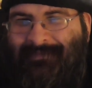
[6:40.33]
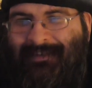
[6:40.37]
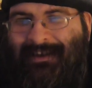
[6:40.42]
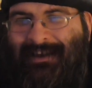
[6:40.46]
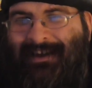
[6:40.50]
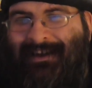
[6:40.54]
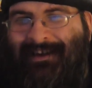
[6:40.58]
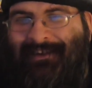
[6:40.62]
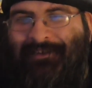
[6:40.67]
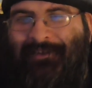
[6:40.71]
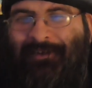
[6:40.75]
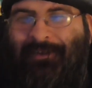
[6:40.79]

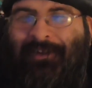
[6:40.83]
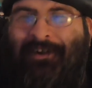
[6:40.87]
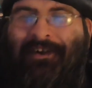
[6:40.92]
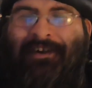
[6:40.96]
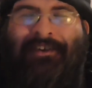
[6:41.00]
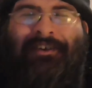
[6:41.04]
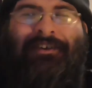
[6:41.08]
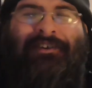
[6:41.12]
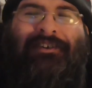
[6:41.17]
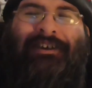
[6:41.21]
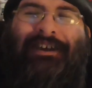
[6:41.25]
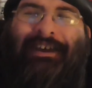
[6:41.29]
Yeah, no
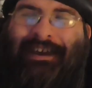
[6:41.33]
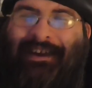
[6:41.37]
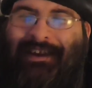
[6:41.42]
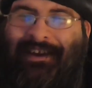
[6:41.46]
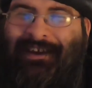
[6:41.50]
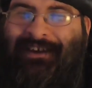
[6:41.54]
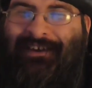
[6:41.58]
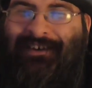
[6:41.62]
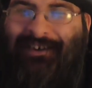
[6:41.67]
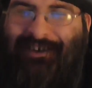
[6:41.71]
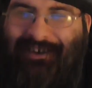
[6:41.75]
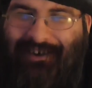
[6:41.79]
longer a
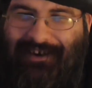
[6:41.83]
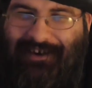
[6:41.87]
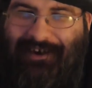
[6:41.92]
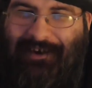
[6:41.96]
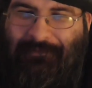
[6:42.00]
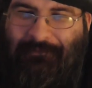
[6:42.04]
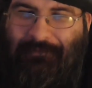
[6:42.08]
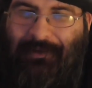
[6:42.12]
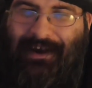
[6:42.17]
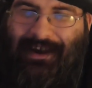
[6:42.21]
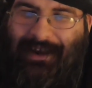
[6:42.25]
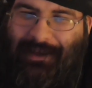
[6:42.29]
Signal
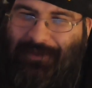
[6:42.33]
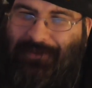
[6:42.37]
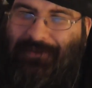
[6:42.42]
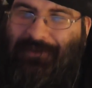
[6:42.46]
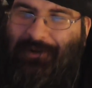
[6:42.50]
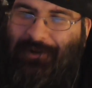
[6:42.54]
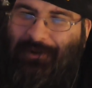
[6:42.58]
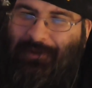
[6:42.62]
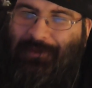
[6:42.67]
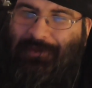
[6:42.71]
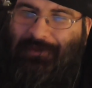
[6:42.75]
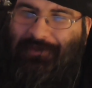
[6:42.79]
unbiased
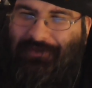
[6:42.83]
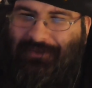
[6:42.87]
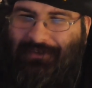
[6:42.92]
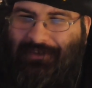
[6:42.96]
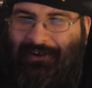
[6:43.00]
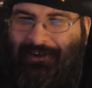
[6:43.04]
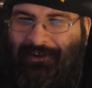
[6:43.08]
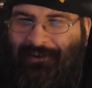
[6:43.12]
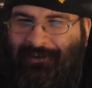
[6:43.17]
host there.